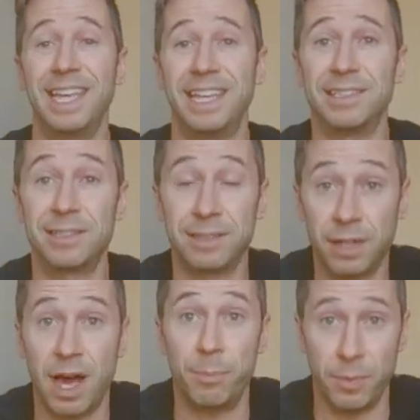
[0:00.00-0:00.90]
is
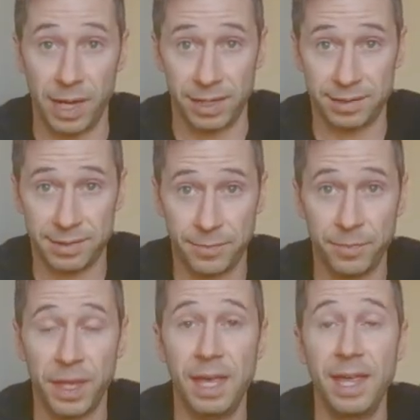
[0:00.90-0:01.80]
compromised.
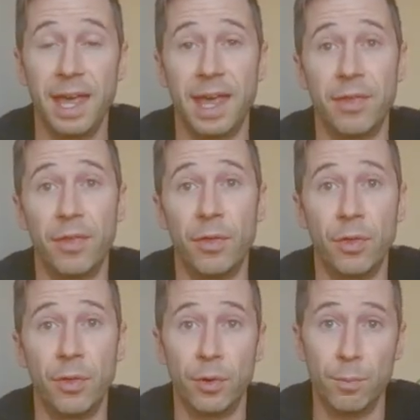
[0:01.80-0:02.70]

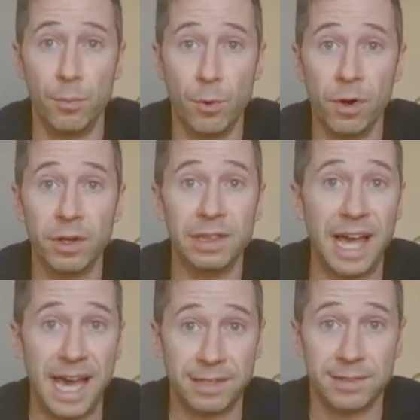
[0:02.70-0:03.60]
The more
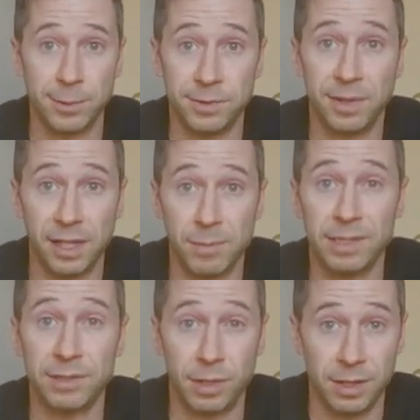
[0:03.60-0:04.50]
lax those
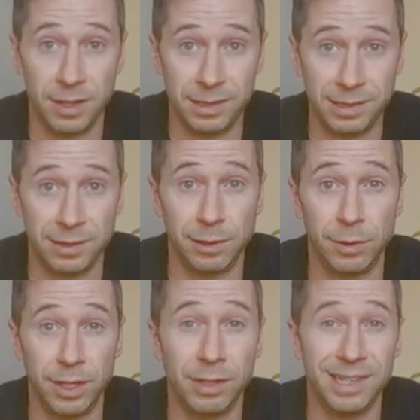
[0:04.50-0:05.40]
ligaments are, the
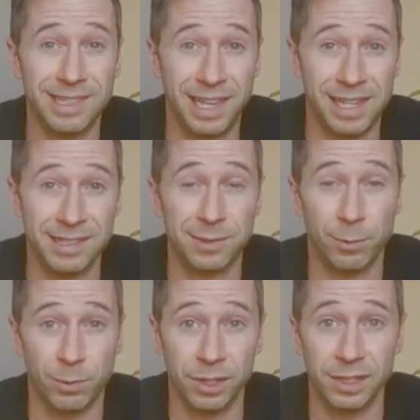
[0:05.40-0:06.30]
longer it takes
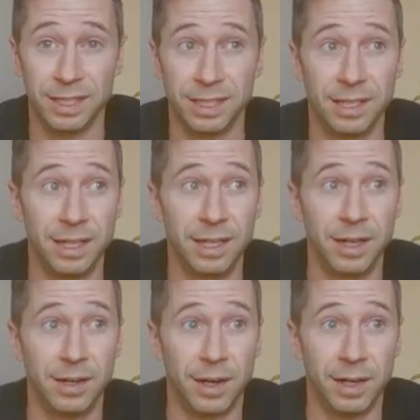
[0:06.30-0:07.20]
to really
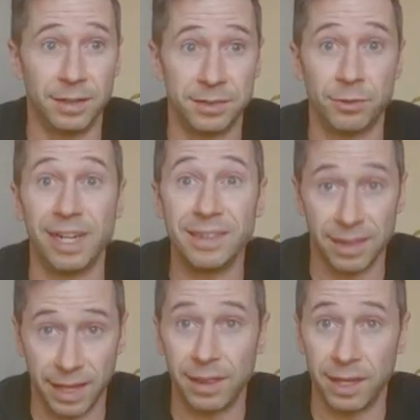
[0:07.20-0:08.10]
uh,
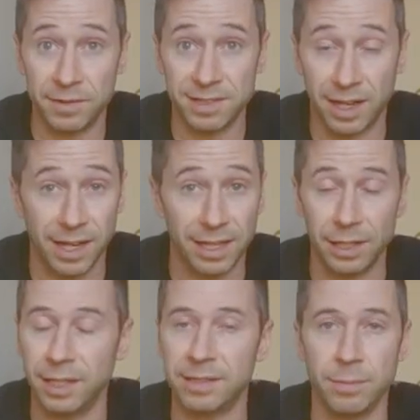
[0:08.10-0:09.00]
strengthen that left side.
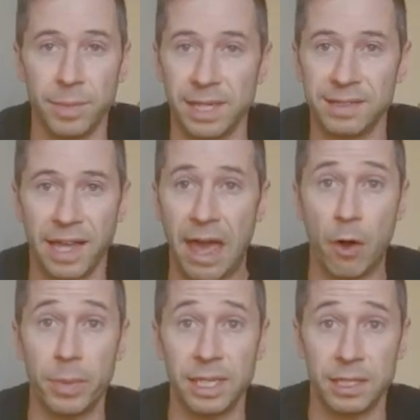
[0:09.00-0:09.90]
And it's amazing
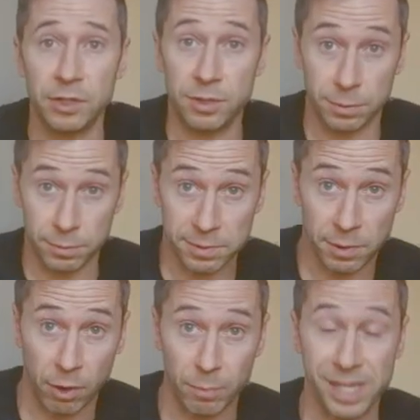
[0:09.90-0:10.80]
how many issues
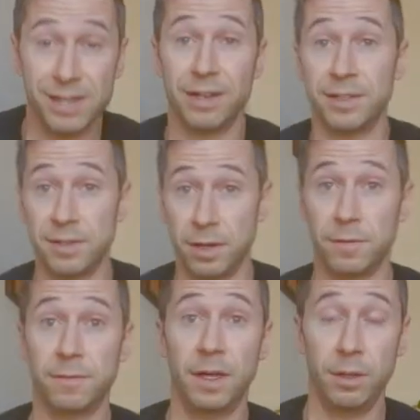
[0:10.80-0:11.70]
are because of